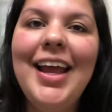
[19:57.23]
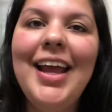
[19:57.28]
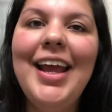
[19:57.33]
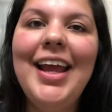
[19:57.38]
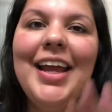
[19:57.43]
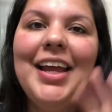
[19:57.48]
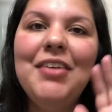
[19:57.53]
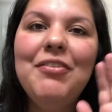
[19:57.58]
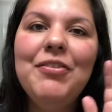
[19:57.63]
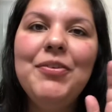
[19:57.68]

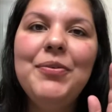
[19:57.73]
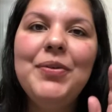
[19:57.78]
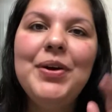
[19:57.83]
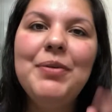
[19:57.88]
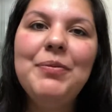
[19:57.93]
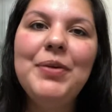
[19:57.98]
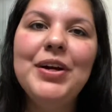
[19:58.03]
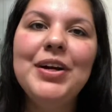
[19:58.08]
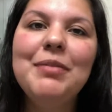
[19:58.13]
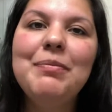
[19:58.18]
Hey everyone,
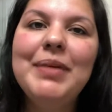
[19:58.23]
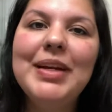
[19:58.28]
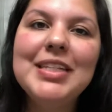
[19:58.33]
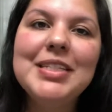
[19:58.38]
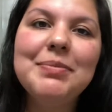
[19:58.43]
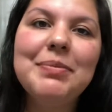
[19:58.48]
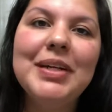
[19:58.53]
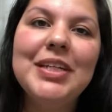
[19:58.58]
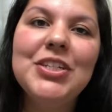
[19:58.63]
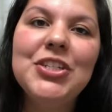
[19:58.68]
welcome back
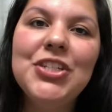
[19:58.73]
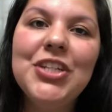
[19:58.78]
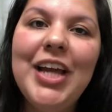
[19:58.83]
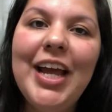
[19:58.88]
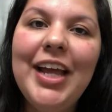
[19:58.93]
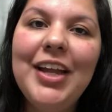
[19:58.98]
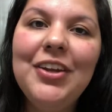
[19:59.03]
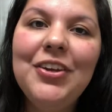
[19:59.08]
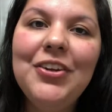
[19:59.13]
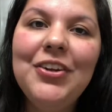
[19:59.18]
to my
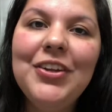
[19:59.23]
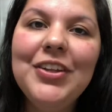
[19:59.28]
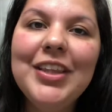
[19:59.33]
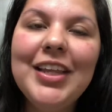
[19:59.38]
channel.